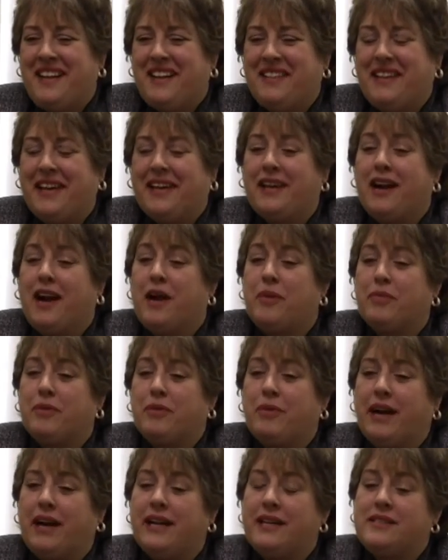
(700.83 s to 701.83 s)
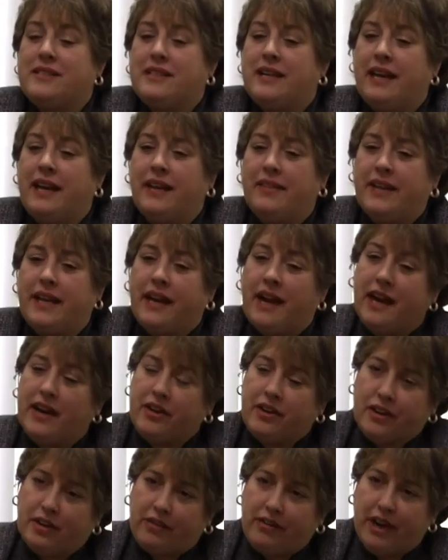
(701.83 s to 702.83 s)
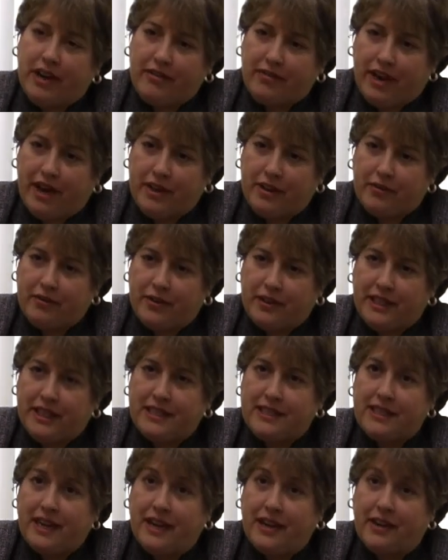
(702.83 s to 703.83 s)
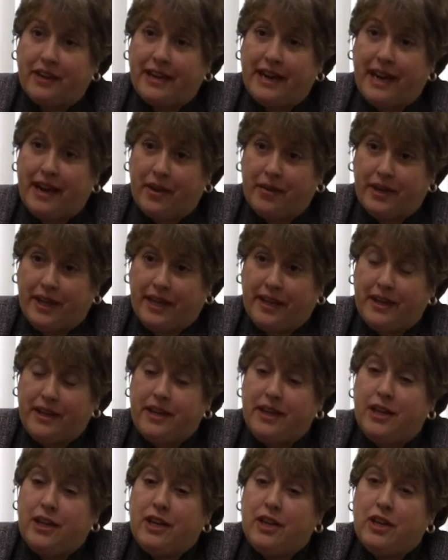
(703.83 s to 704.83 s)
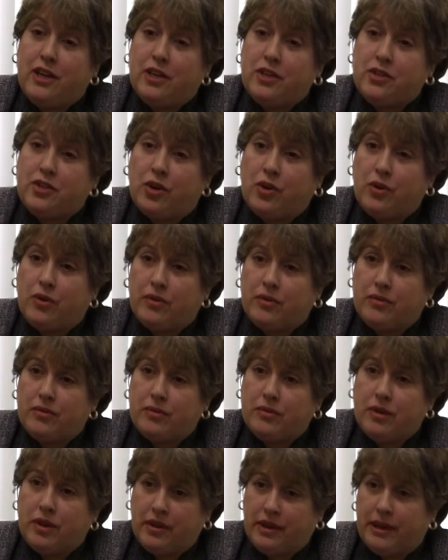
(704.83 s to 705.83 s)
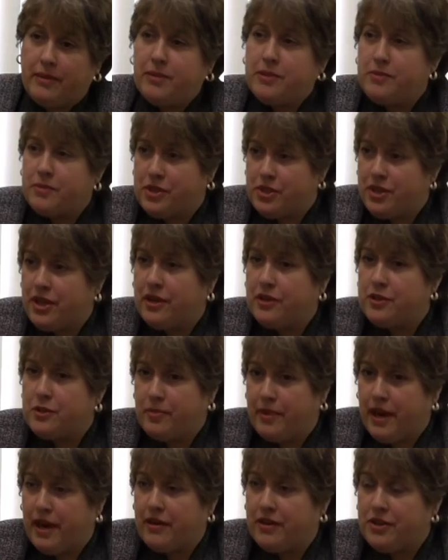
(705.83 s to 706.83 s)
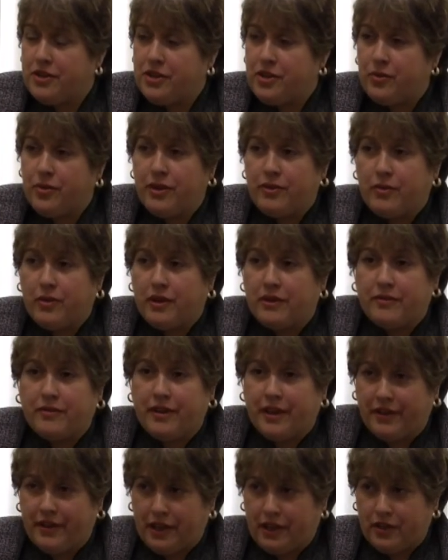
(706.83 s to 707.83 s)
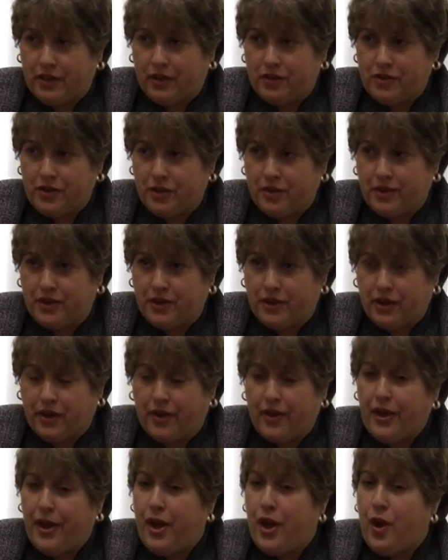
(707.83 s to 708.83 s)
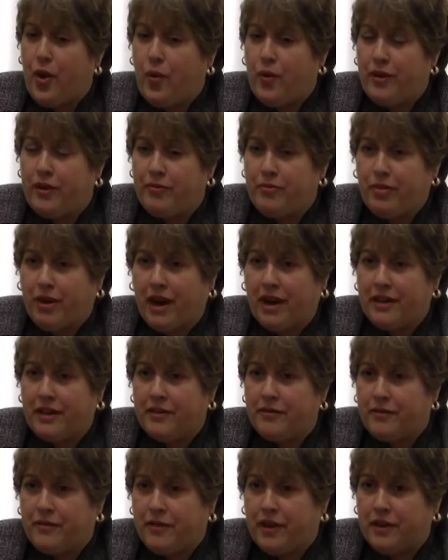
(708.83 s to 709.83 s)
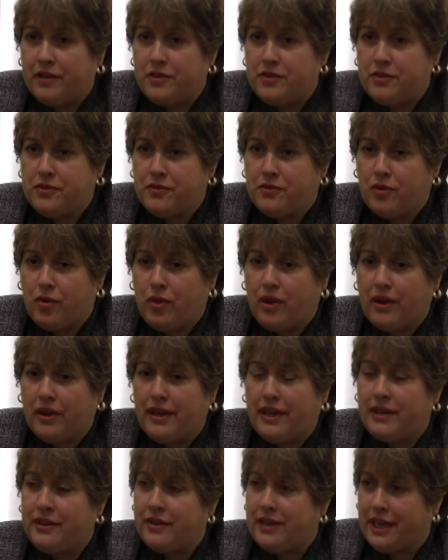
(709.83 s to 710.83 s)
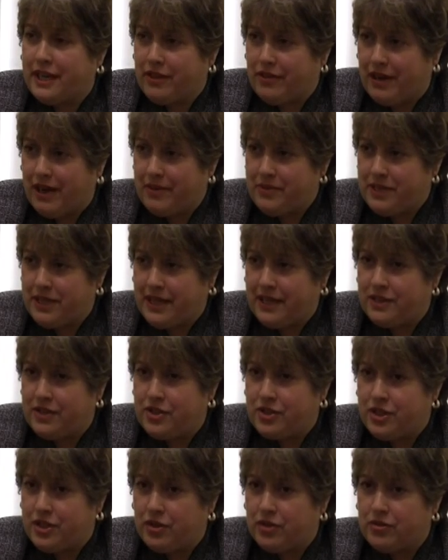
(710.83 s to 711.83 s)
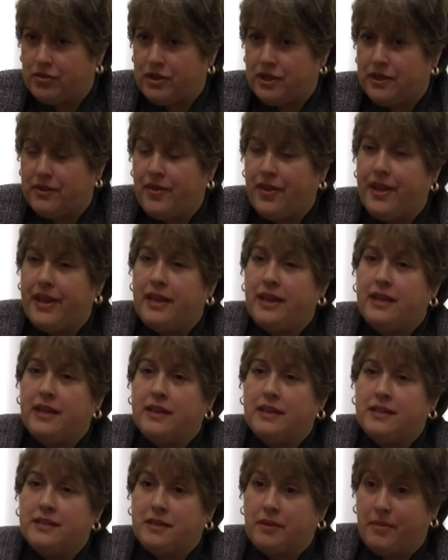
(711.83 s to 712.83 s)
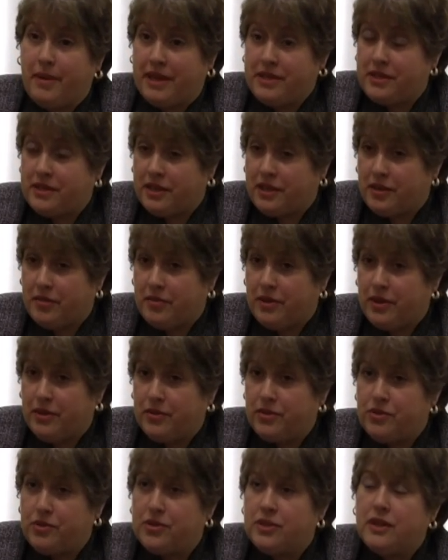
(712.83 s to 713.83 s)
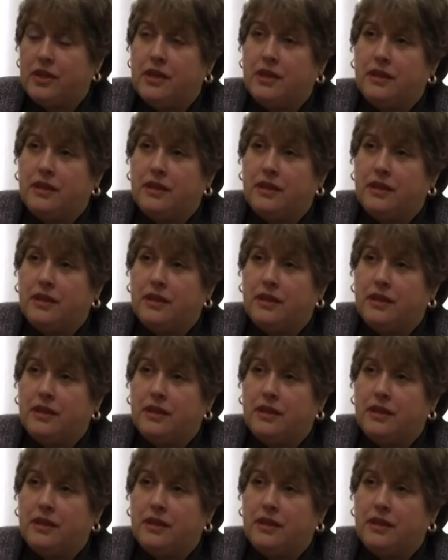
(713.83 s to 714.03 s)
They compromised, and they hired a grant writer for the entire county. So her name is Michelle Sparrage, and we've worked very closely with her. We've brought in funds for internet crimes against children, domestic abuse,